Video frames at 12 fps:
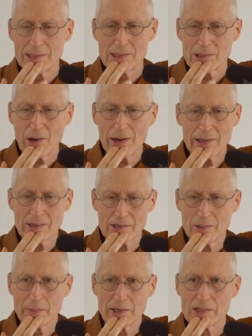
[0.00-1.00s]
he's talking
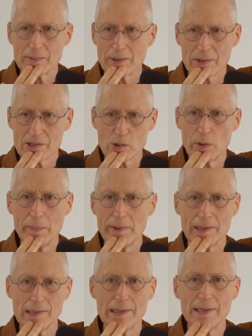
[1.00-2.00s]
so much about
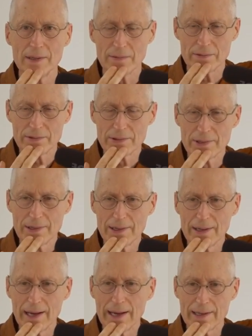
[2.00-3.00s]
sweeping leaves
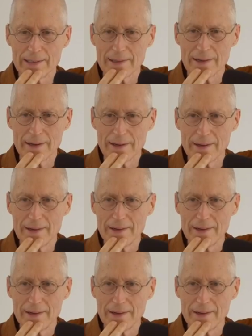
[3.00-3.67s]
and, uh,